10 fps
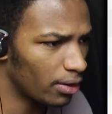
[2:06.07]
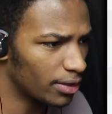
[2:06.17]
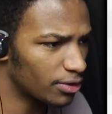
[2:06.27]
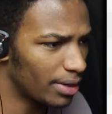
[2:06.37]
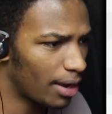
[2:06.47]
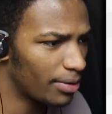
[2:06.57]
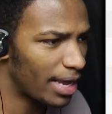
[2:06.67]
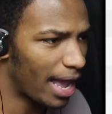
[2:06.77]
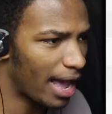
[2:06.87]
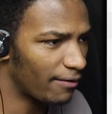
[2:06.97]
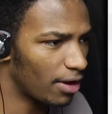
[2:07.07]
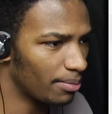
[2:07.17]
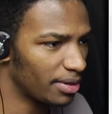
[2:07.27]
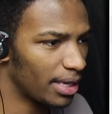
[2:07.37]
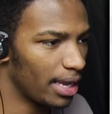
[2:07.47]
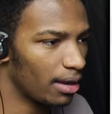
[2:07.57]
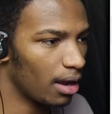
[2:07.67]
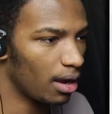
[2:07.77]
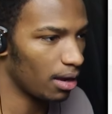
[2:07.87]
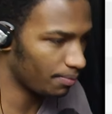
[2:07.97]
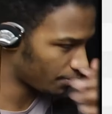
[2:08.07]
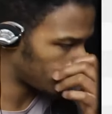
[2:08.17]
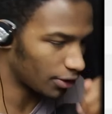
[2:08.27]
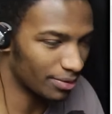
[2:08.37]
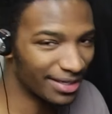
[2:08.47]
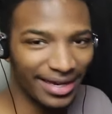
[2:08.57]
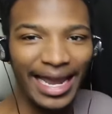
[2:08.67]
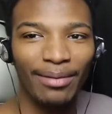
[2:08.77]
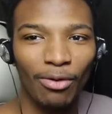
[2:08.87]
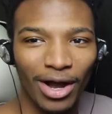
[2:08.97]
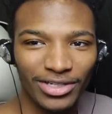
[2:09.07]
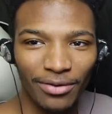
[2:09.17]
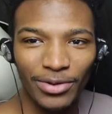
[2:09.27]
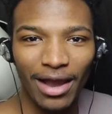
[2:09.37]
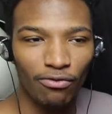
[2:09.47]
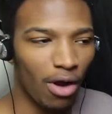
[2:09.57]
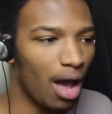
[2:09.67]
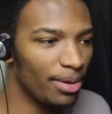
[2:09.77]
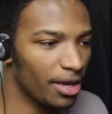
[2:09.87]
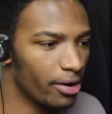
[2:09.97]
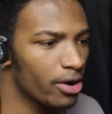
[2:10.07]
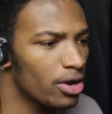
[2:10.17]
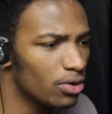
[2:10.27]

Alright, so now we have, um, uh, excuse me, I say Game & Watch. We have Rob here.